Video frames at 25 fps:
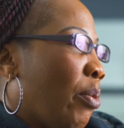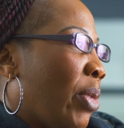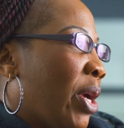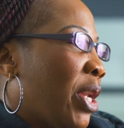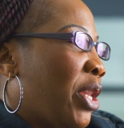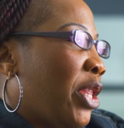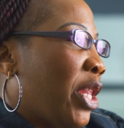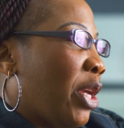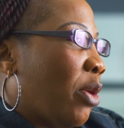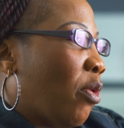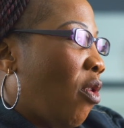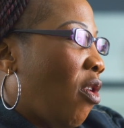
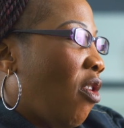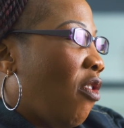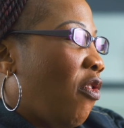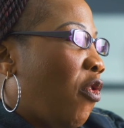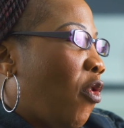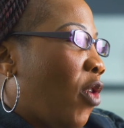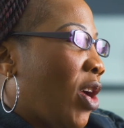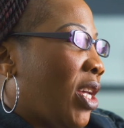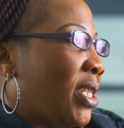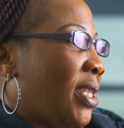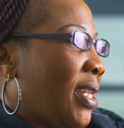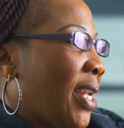but the
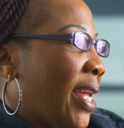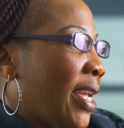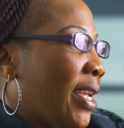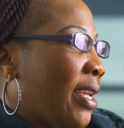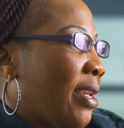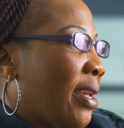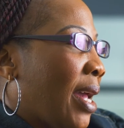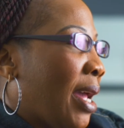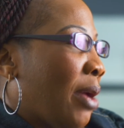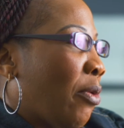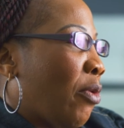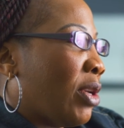cough was
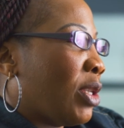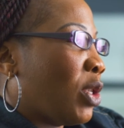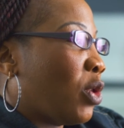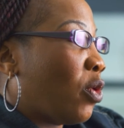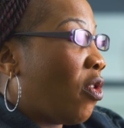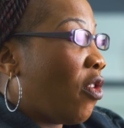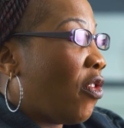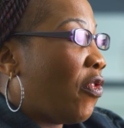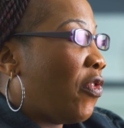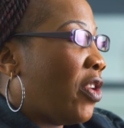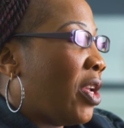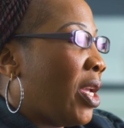like I was
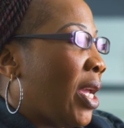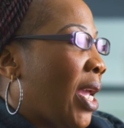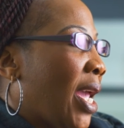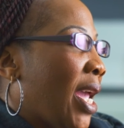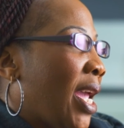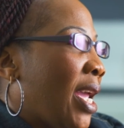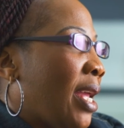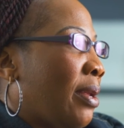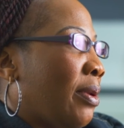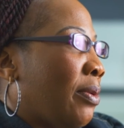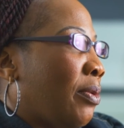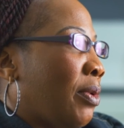coughing
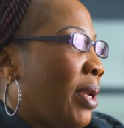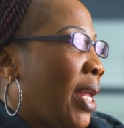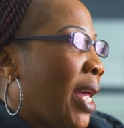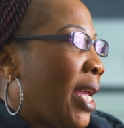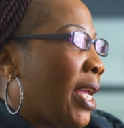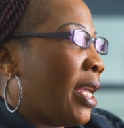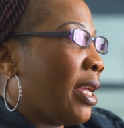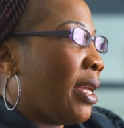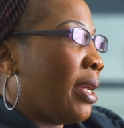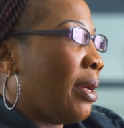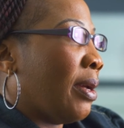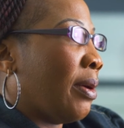at eh,
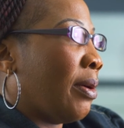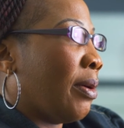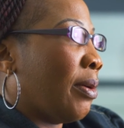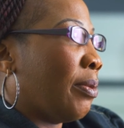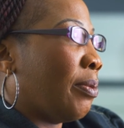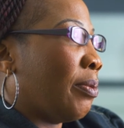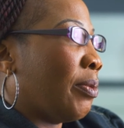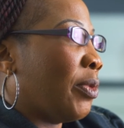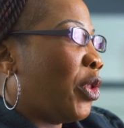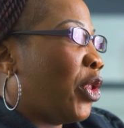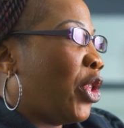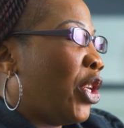like
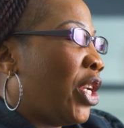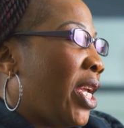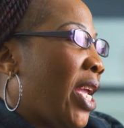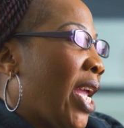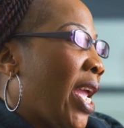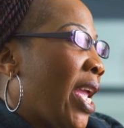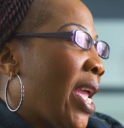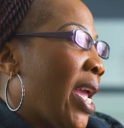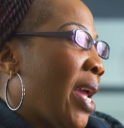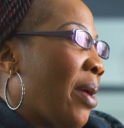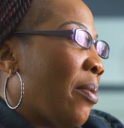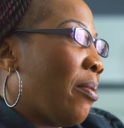um, 3
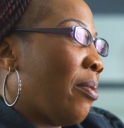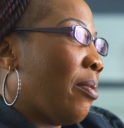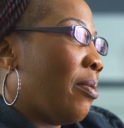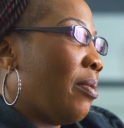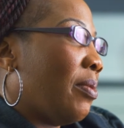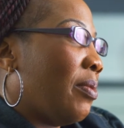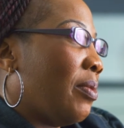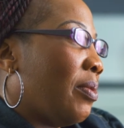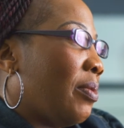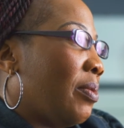a.m.